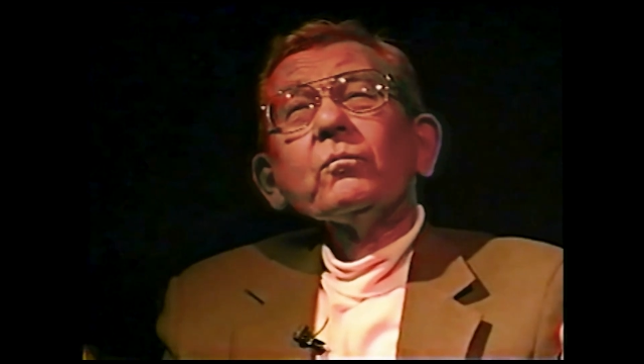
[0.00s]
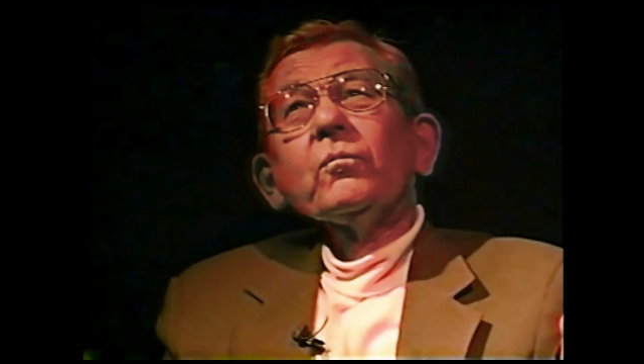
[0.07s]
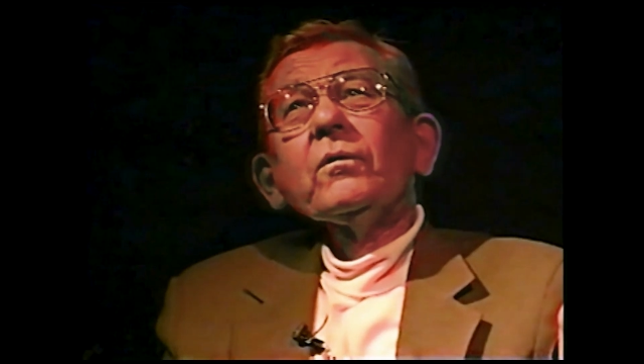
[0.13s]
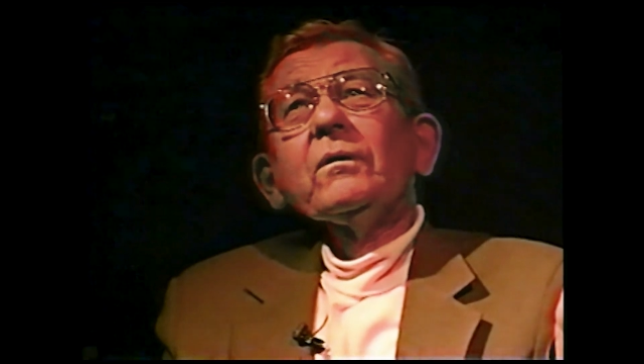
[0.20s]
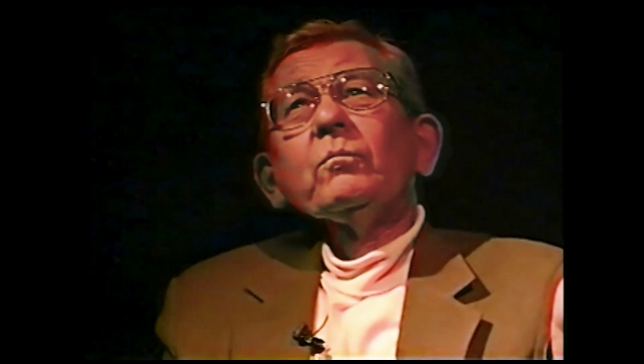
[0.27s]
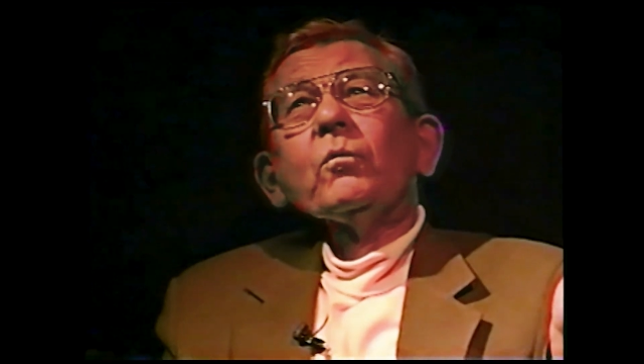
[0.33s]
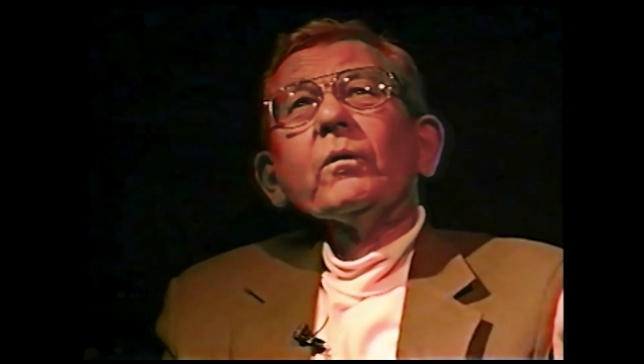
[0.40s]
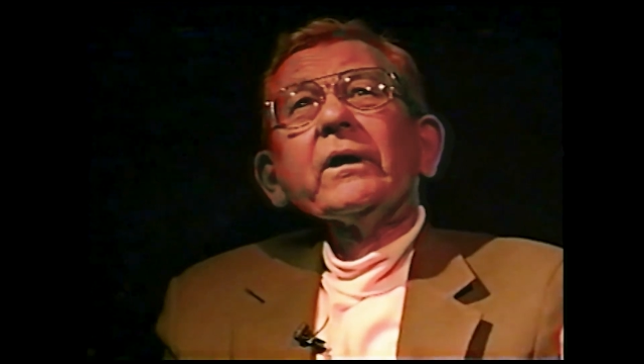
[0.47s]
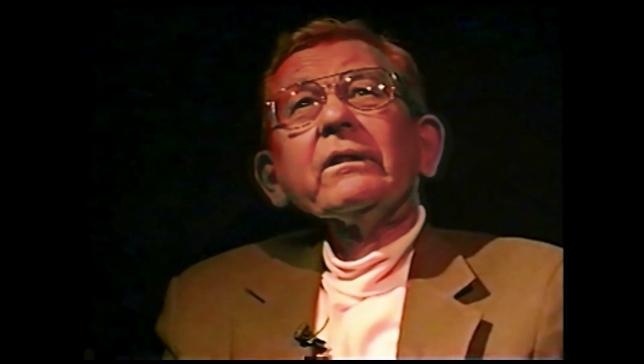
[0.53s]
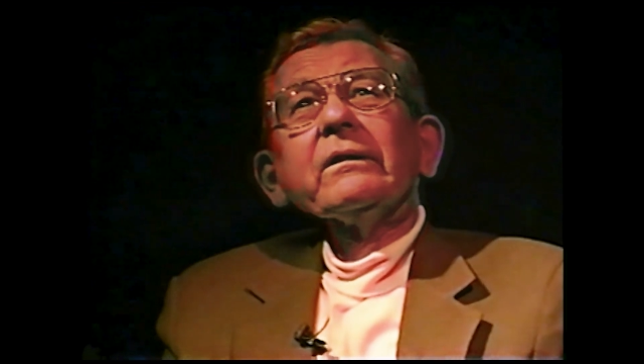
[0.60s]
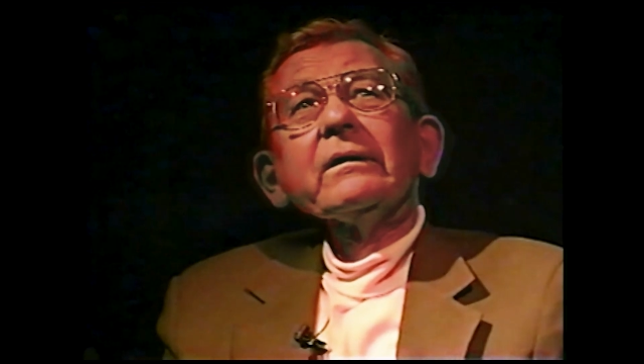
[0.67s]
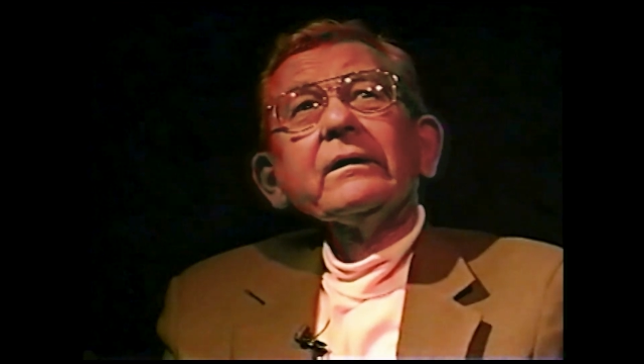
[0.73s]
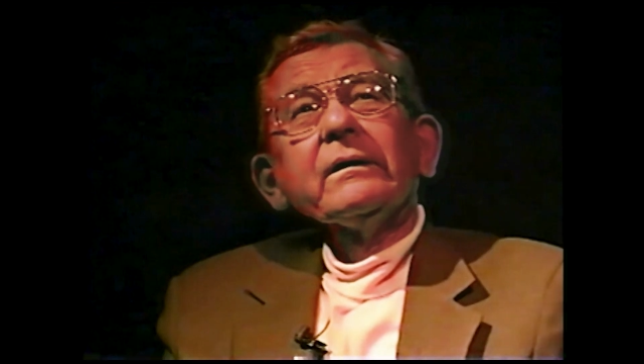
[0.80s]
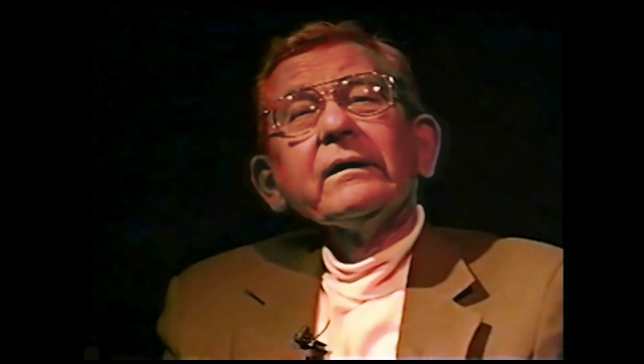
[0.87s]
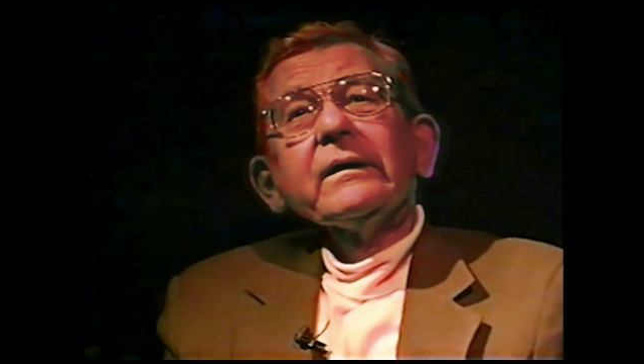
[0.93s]
and the
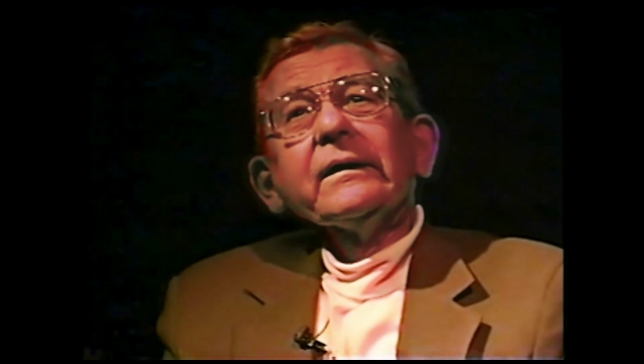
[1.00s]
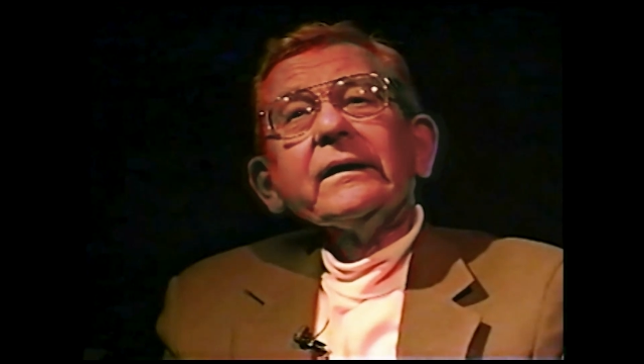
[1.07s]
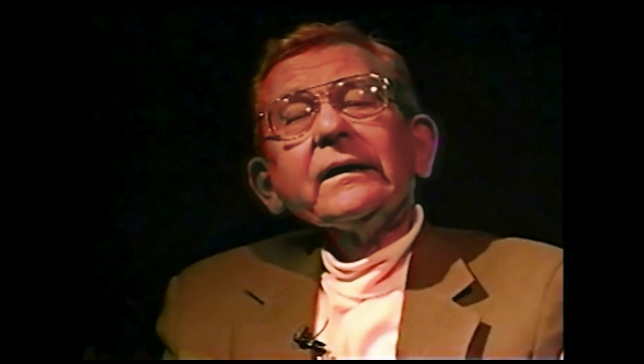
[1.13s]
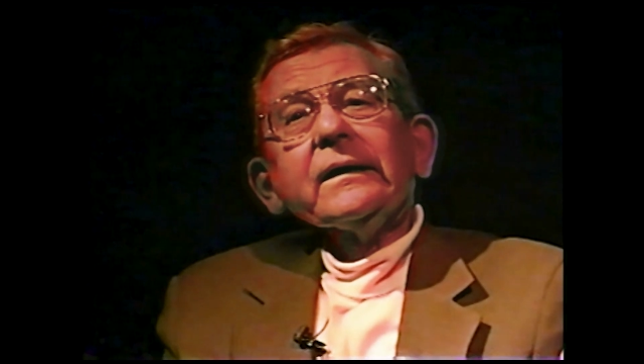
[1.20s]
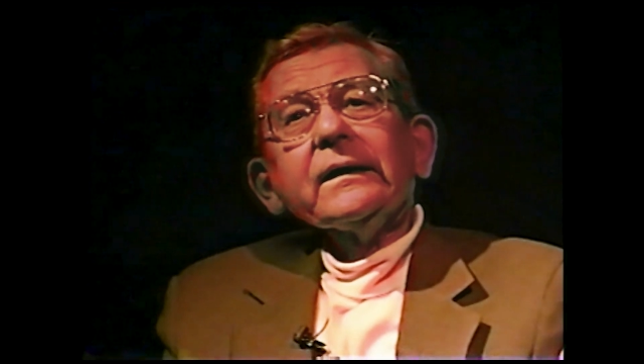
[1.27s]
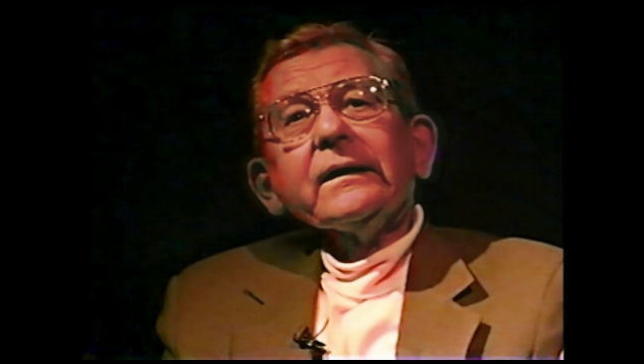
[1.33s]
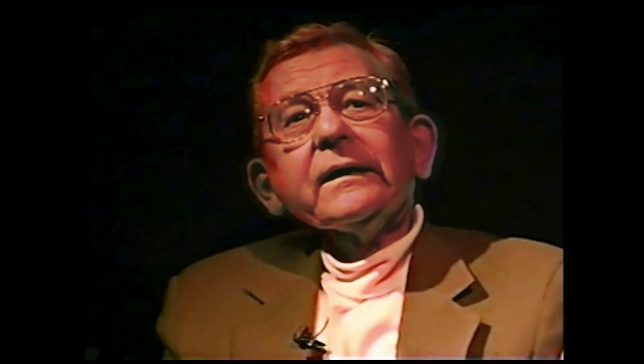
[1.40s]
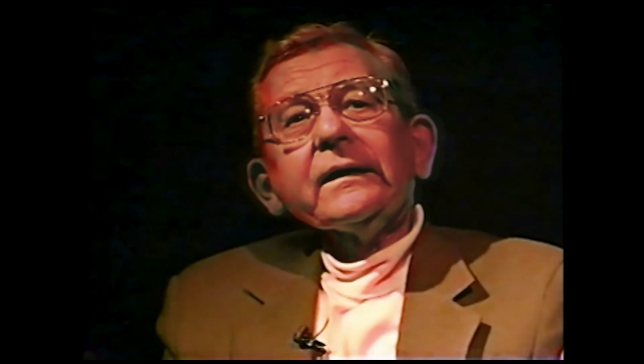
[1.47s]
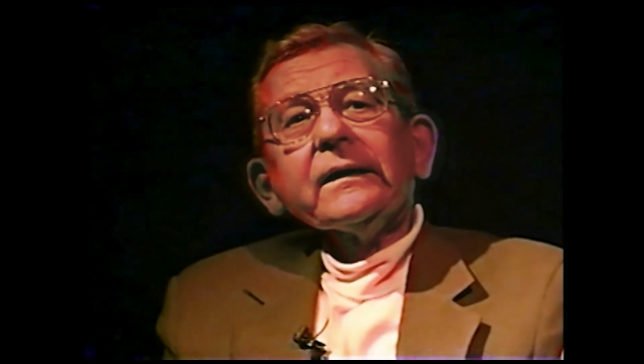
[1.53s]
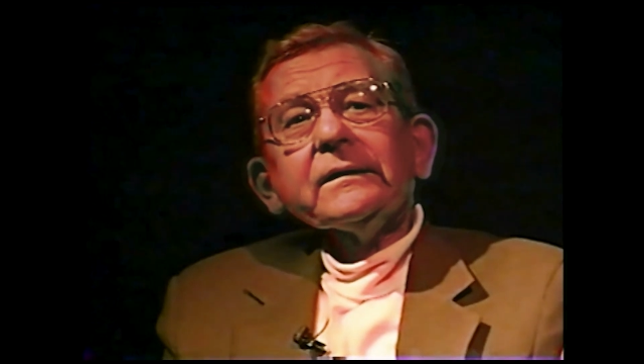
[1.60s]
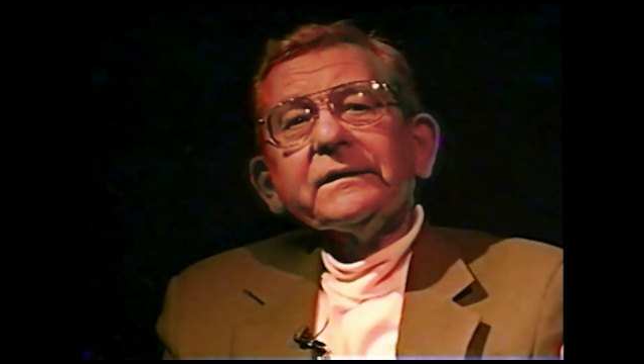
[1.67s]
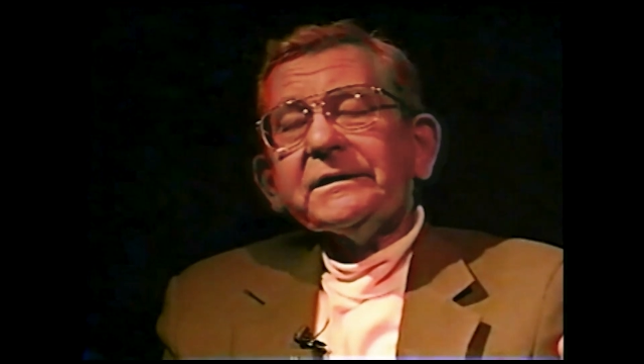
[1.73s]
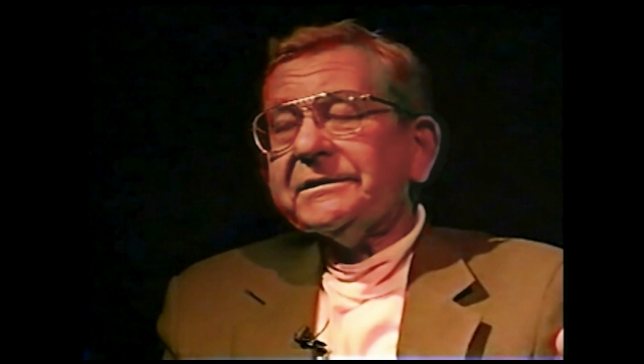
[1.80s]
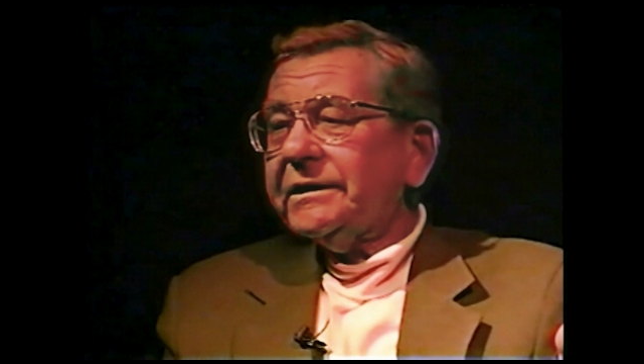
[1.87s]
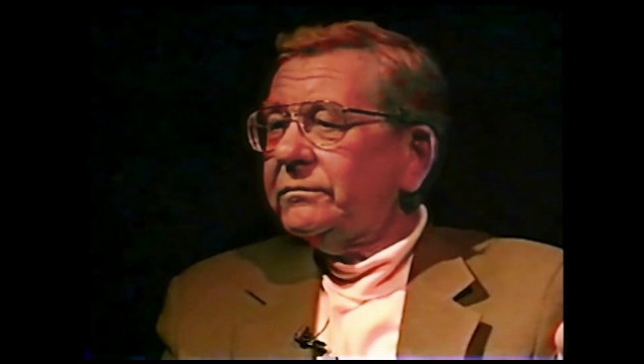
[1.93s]
warm weather.
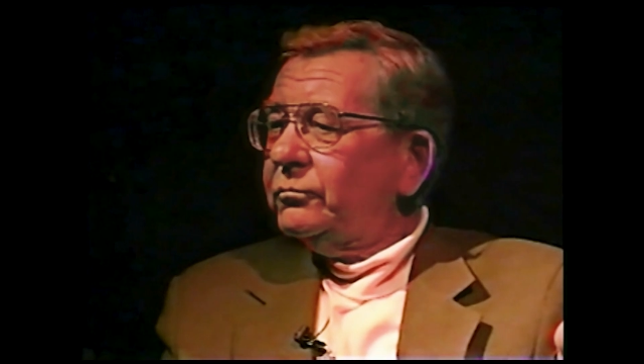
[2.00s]
Mm.